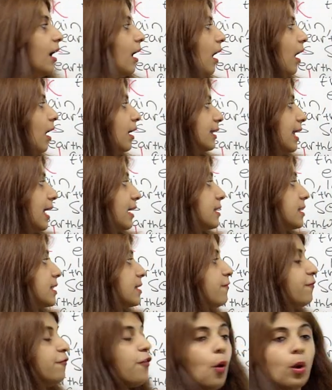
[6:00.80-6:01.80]
that
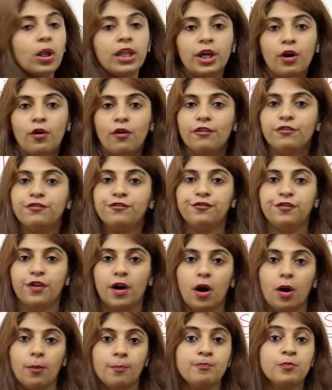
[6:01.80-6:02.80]
is falling off
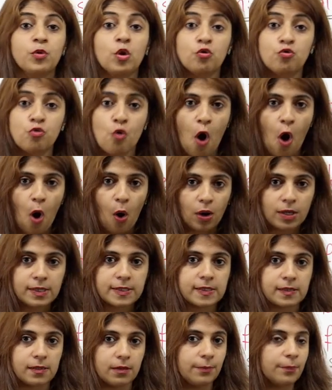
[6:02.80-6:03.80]

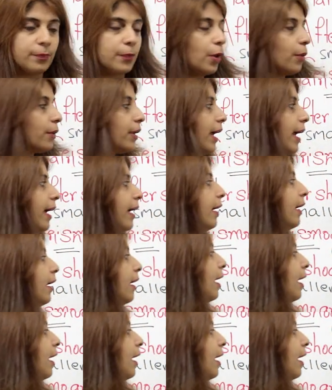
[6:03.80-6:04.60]
rocks. Okay,